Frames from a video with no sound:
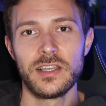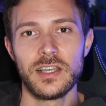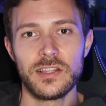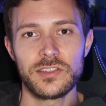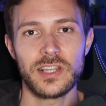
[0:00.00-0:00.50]

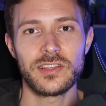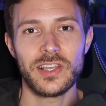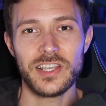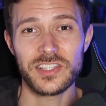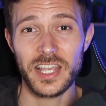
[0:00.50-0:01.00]
and they said
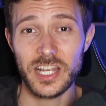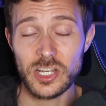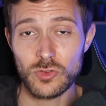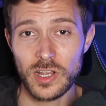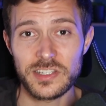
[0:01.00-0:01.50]
that his
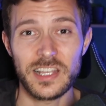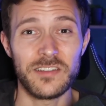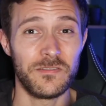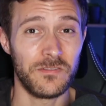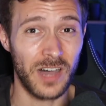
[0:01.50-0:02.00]
interest
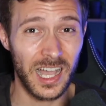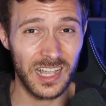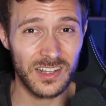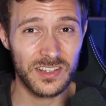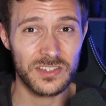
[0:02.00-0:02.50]
in
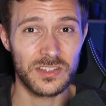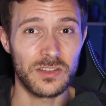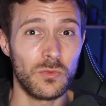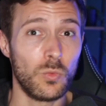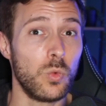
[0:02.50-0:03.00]
violence
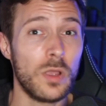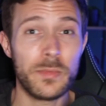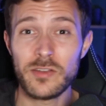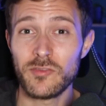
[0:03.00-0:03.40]
and women